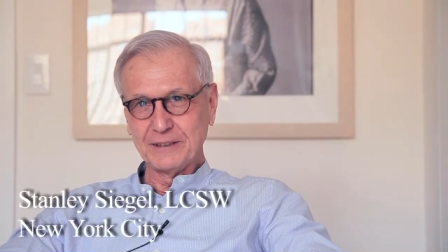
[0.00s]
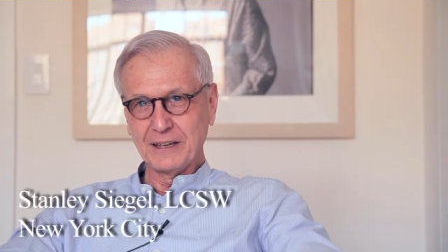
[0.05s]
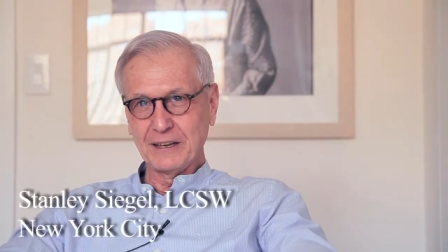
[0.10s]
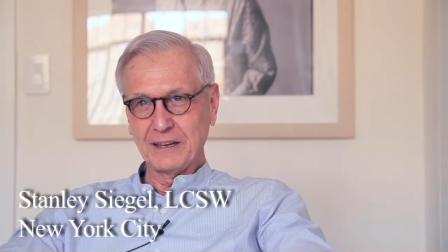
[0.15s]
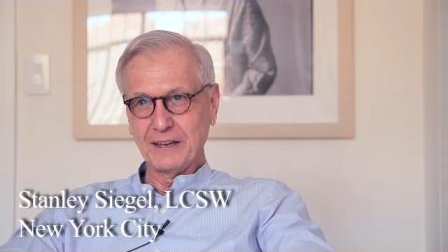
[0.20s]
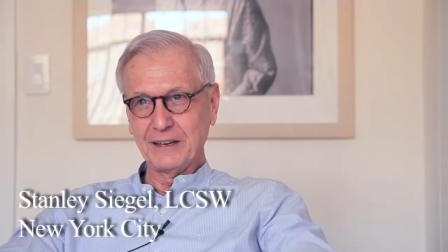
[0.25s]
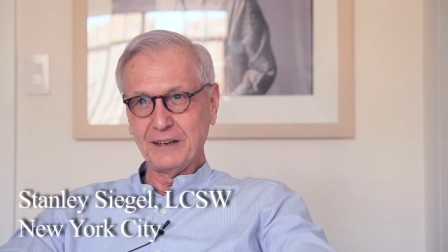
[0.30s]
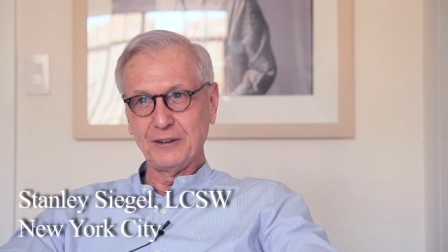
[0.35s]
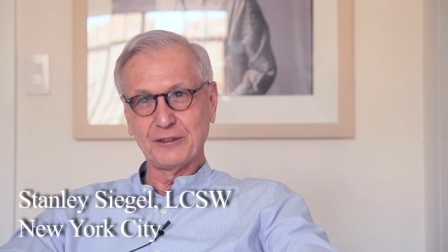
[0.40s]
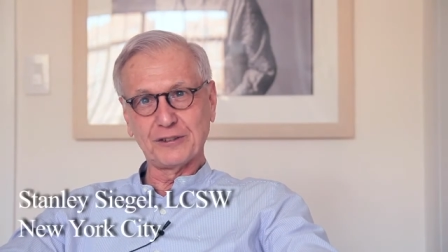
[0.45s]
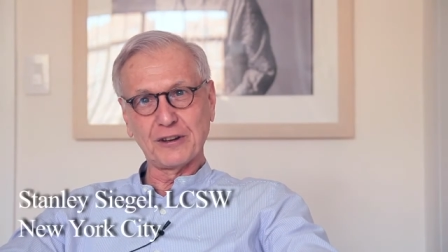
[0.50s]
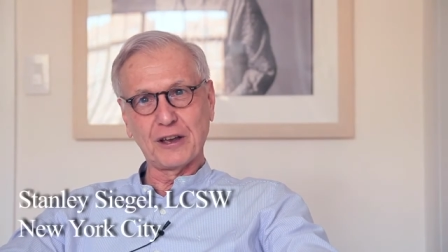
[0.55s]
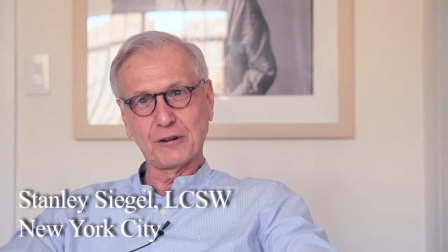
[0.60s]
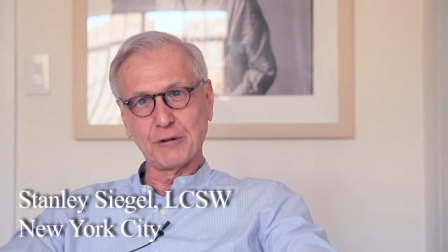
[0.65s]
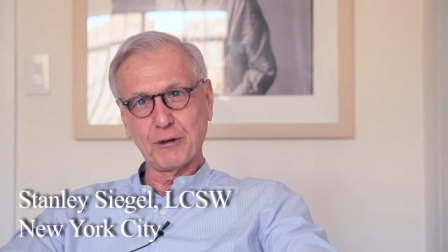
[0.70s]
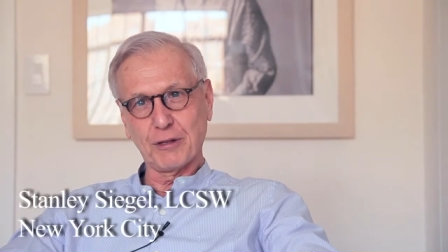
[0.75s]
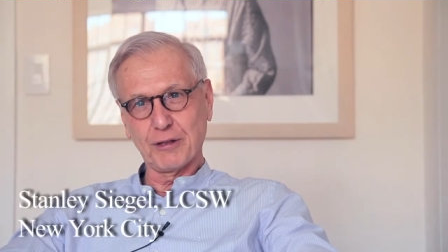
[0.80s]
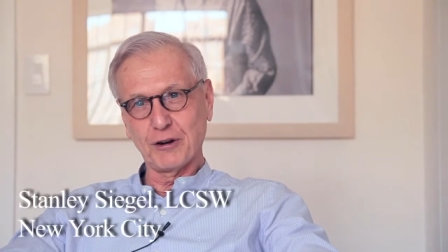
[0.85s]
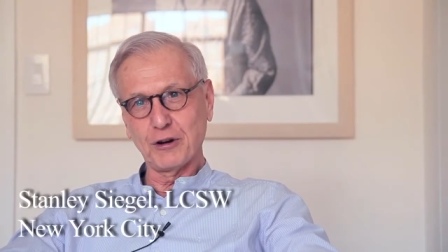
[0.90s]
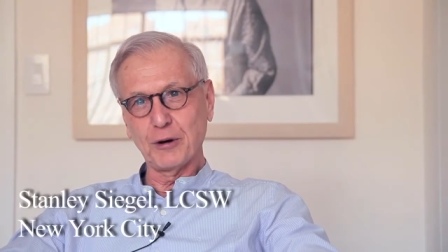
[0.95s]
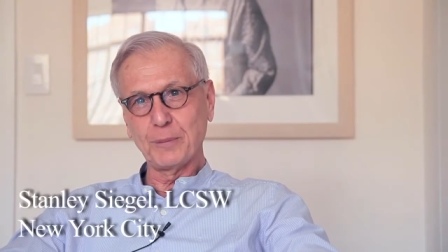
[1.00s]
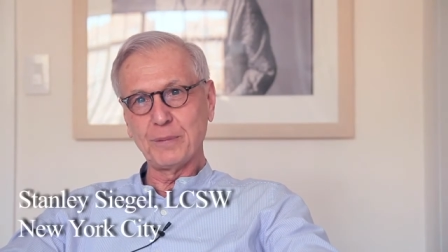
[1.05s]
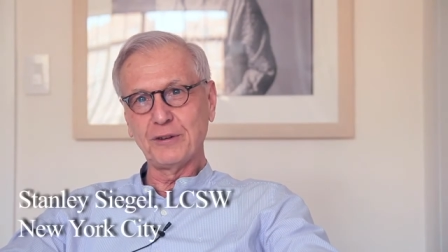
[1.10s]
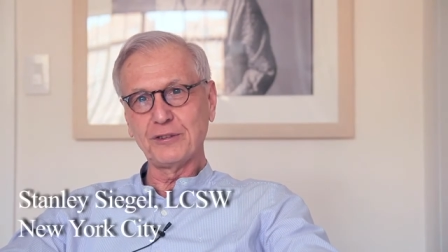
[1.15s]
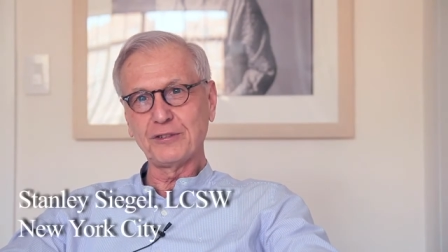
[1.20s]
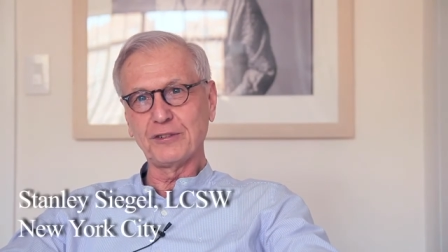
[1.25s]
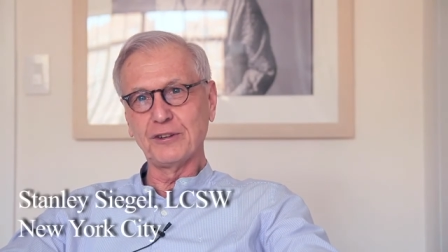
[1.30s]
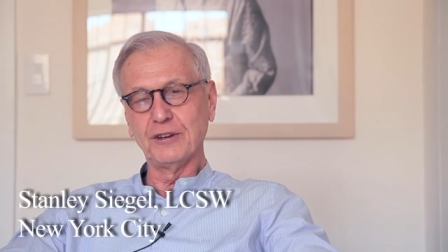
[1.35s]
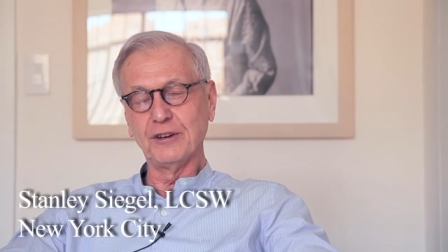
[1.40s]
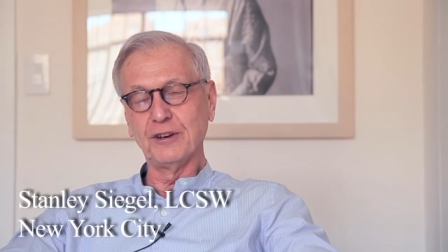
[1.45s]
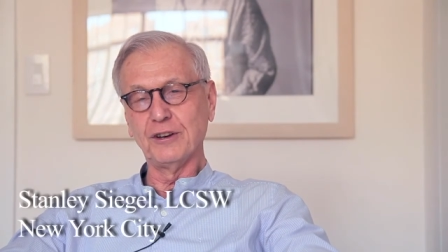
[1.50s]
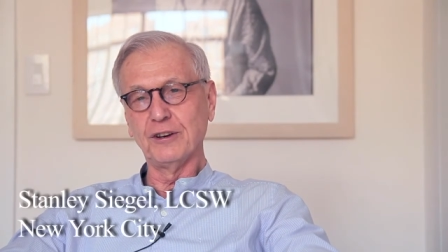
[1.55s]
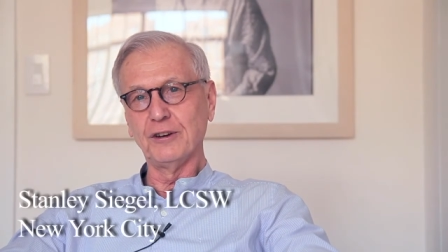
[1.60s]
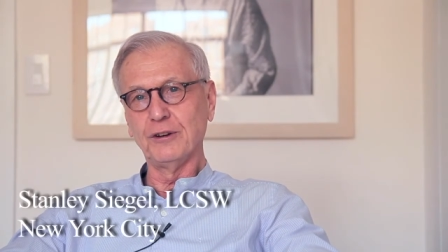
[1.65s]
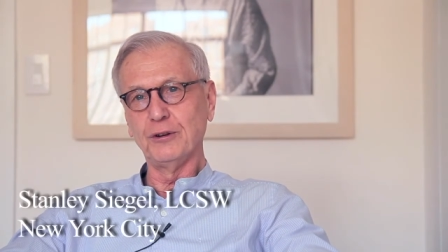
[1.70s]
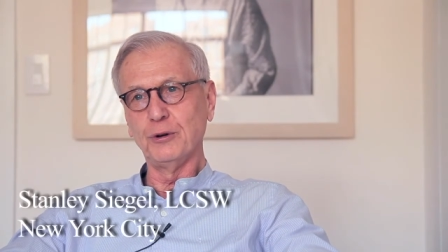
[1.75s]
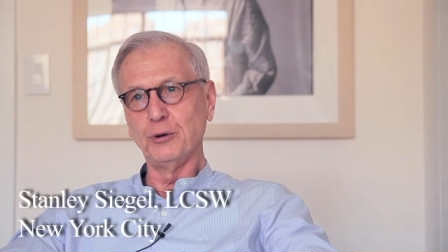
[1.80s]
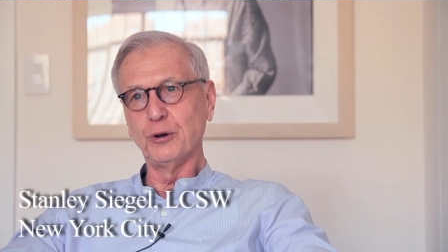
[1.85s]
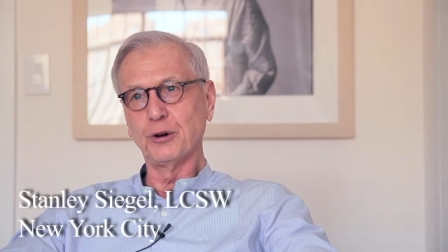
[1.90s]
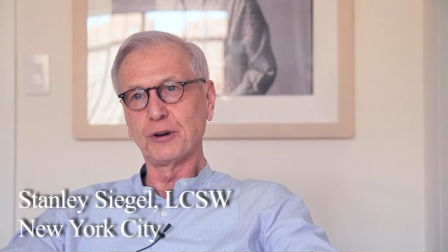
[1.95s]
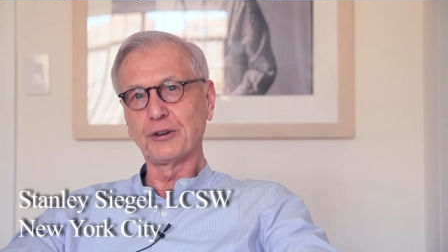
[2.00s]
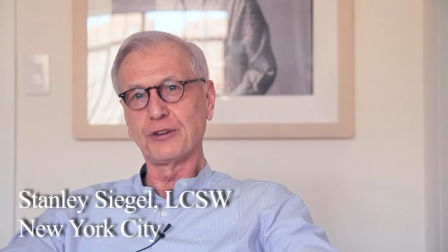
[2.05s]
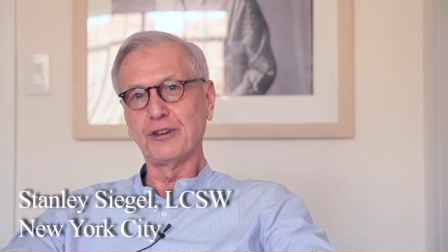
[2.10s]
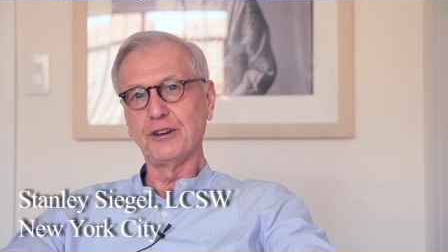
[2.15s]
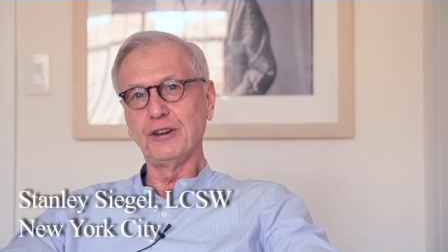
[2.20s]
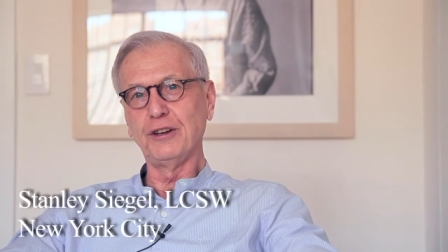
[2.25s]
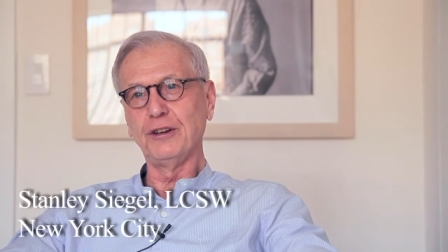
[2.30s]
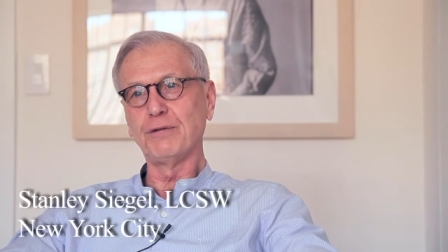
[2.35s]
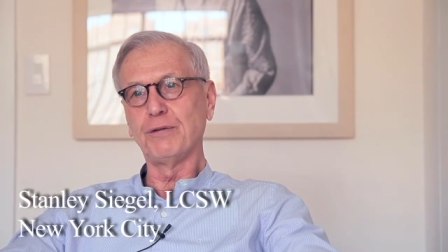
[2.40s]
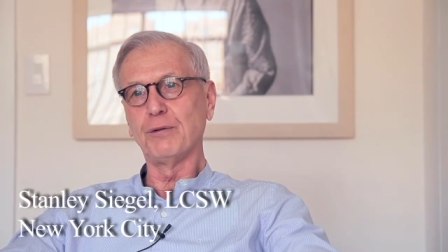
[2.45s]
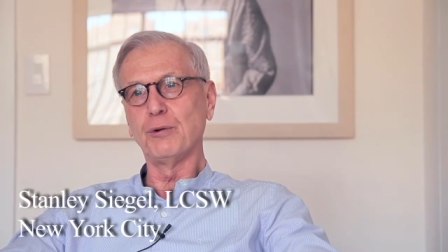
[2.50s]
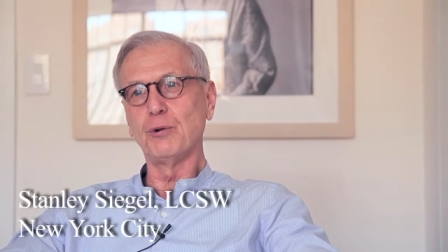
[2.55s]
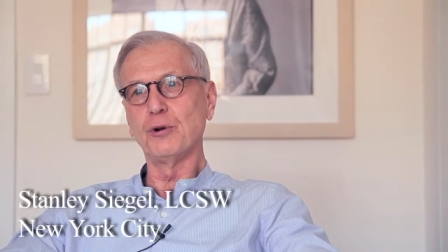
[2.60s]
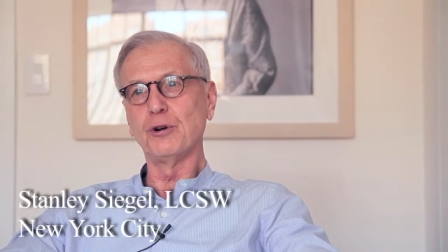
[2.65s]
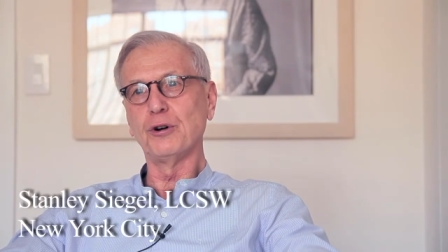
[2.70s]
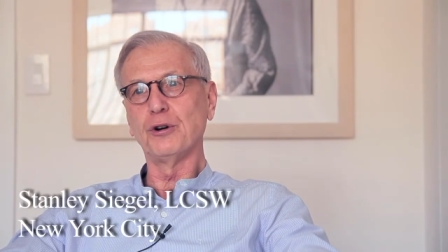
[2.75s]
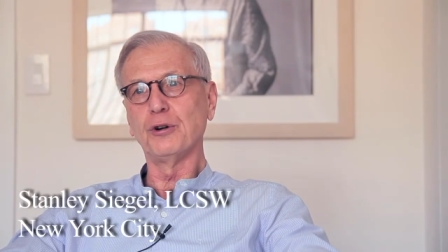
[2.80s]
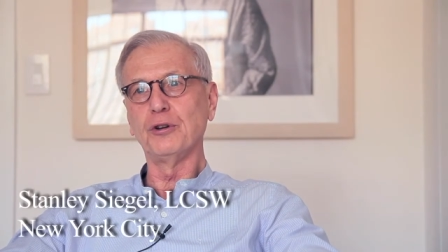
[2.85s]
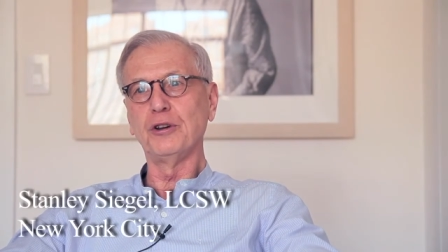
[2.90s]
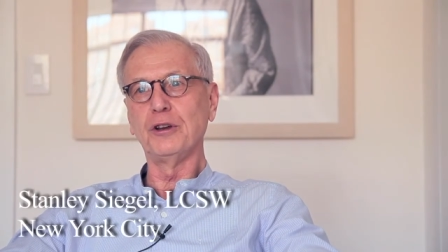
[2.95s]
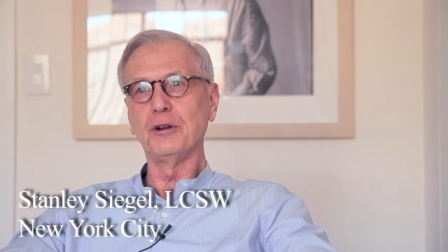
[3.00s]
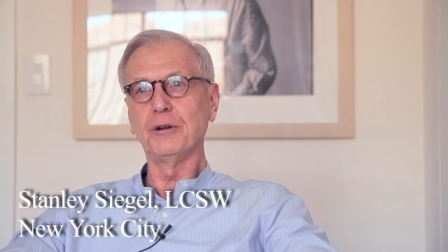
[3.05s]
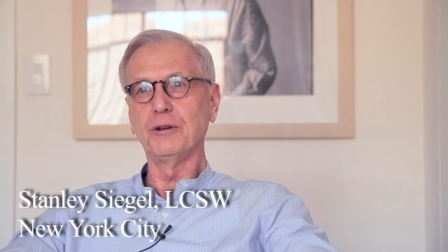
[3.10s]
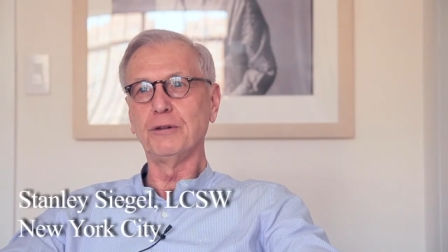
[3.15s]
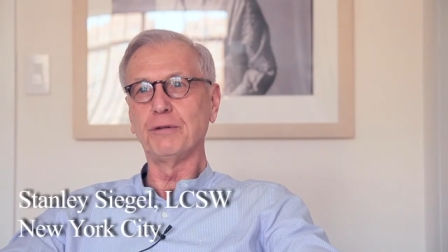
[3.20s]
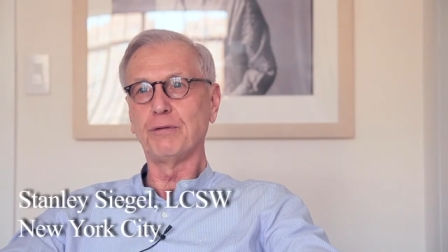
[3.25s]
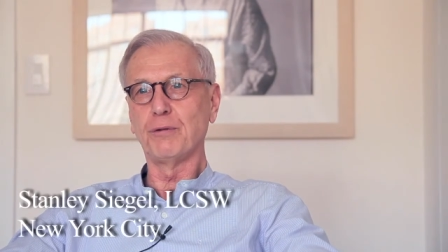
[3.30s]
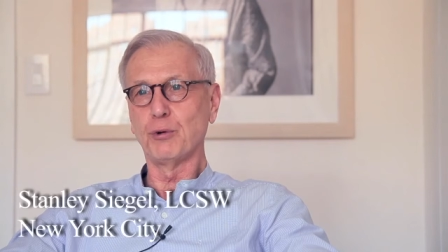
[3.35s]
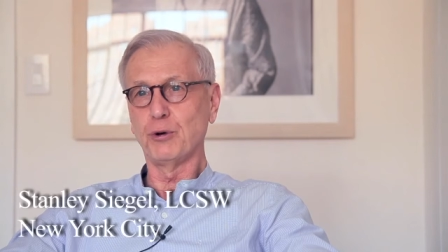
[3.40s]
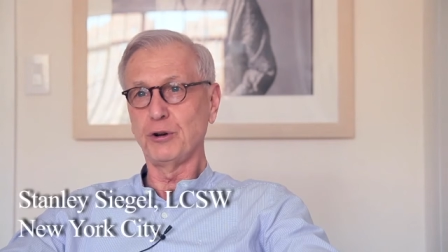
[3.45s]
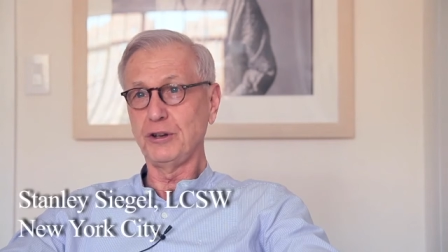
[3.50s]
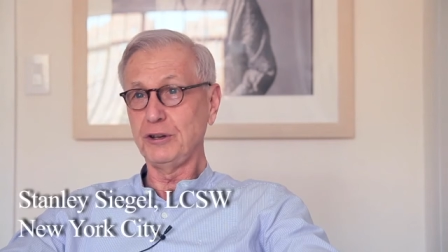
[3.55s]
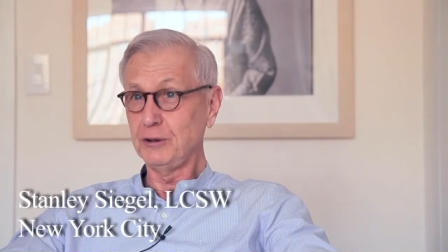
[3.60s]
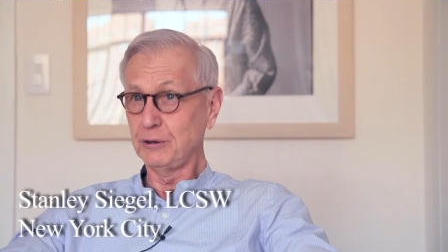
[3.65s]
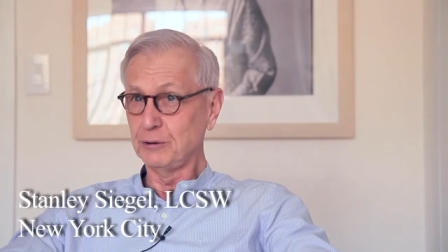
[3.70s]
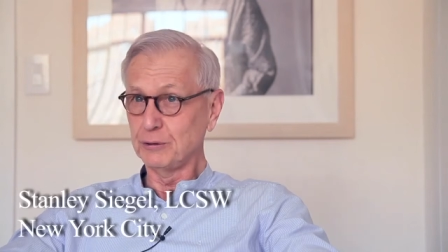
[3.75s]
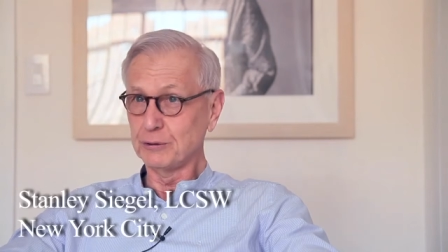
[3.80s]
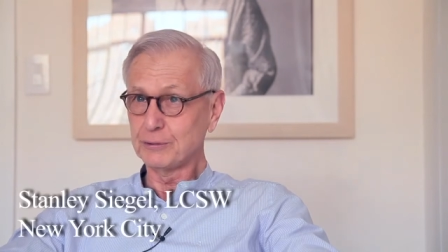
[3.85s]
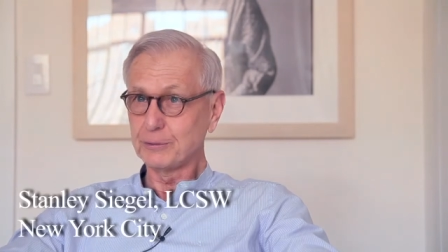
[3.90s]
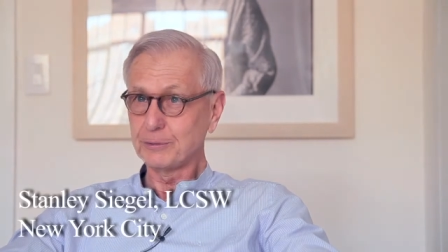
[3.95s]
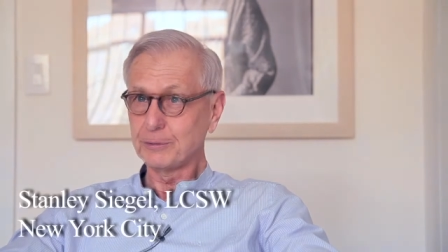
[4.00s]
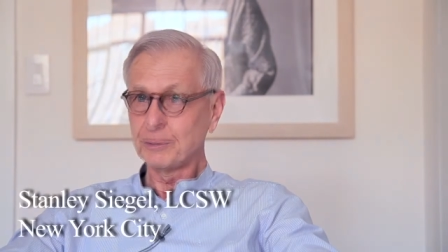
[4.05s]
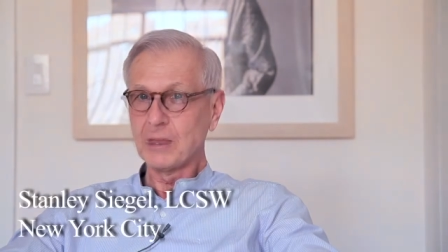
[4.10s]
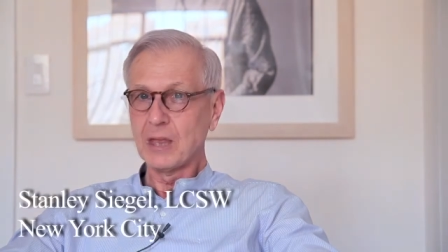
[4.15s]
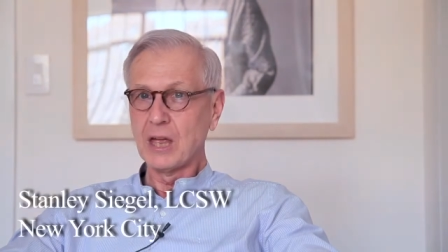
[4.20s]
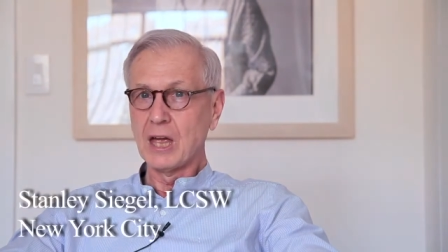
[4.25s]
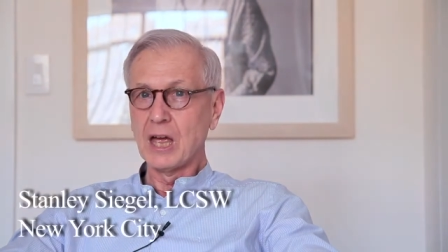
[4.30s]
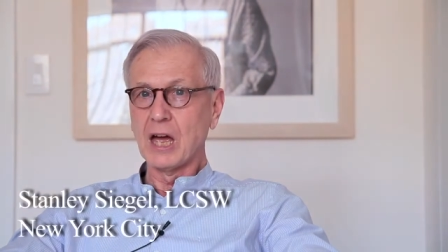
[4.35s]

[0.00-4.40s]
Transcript: a psychotherapist in New York City for nearly 40 years.